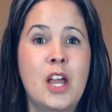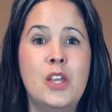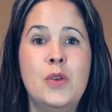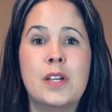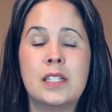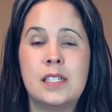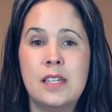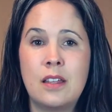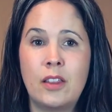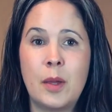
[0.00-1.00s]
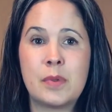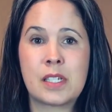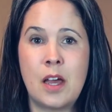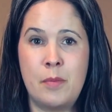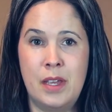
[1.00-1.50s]
You can see the lips
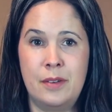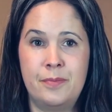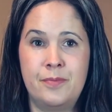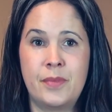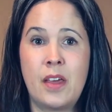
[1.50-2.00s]
come in.